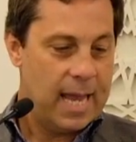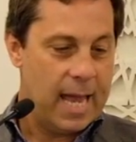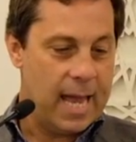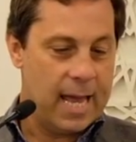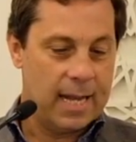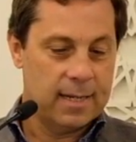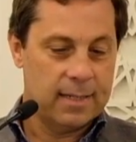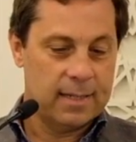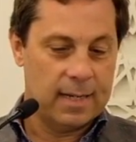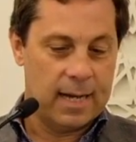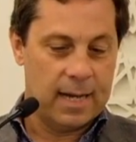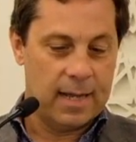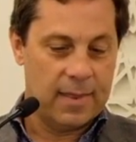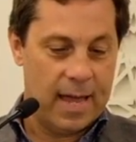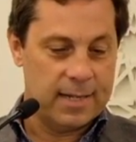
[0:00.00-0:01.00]
and
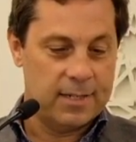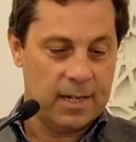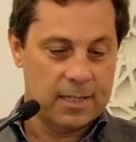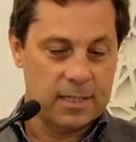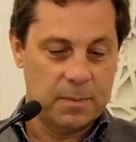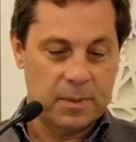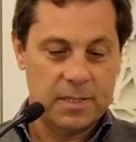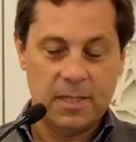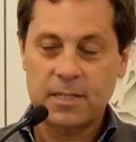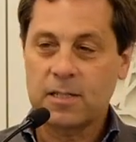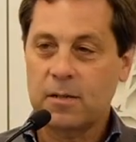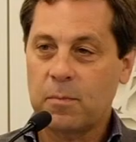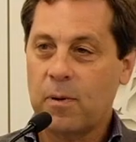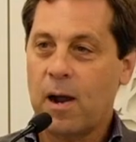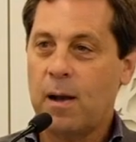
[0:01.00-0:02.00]
that
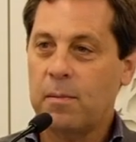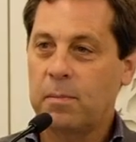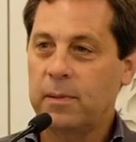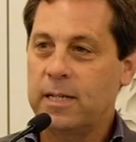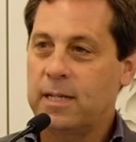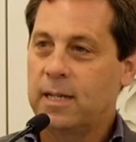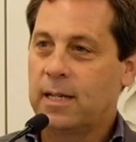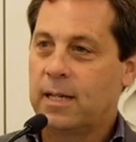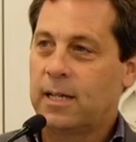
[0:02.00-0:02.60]
juxtaposition probably